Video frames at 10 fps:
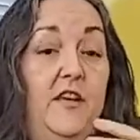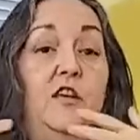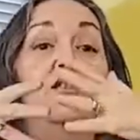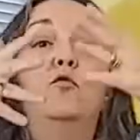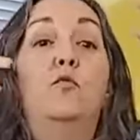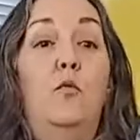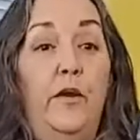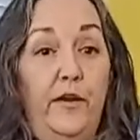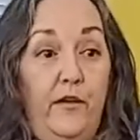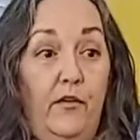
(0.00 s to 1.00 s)
You
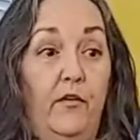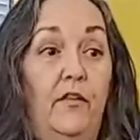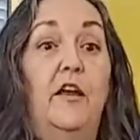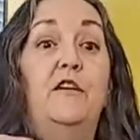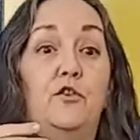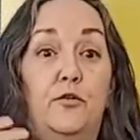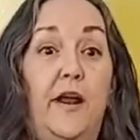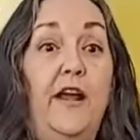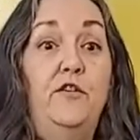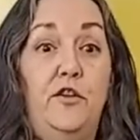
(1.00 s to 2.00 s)
will
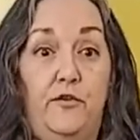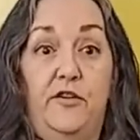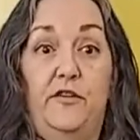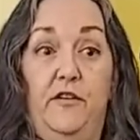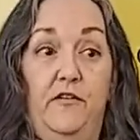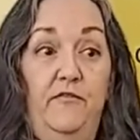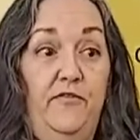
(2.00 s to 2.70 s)
attract yourself